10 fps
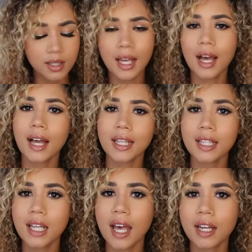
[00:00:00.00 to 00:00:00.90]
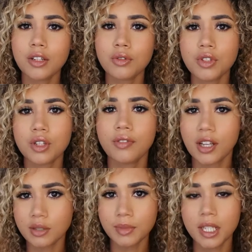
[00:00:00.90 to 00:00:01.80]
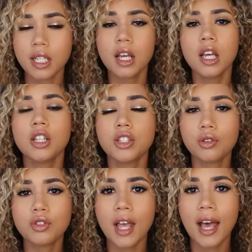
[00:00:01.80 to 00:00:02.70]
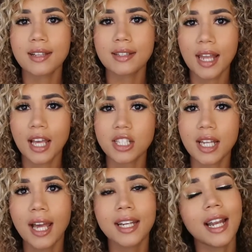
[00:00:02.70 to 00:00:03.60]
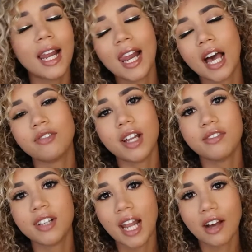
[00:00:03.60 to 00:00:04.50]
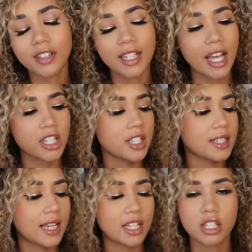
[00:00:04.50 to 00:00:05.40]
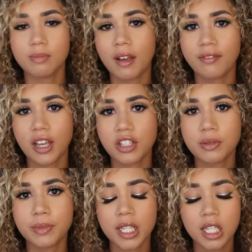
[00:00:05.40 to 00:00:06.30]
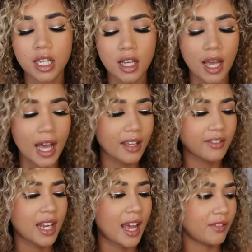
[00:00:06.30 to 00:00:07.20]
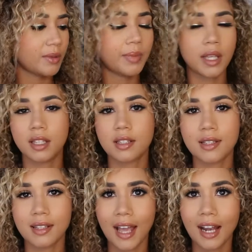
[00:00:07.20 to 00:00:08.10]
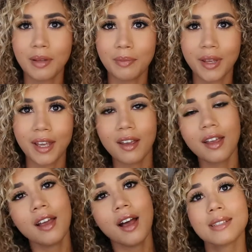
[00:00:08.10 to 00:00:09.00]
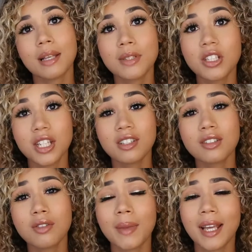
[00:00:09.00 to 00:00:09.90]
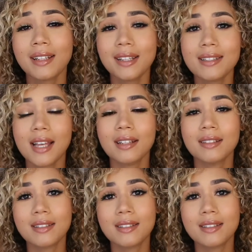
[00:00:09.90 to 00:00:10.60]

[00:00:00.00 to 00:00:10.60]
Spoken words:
yeah, Akila Harin, also Fashion Breed. She also has a lash line and I love her lashes. Lashes by Fashion Breed. I even have a pair, it's the Cali pair. Some suggestions from like Clicks and